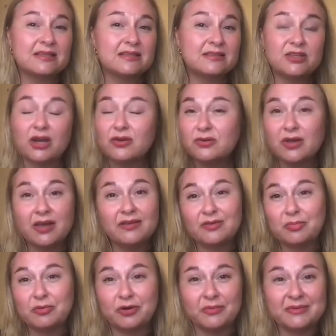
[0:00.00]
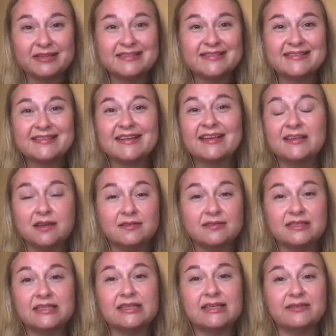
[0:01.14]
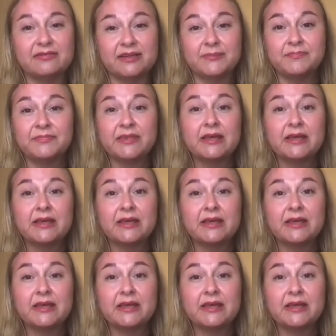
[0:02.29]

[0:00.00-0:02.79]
is don't overpromise and underdeliver.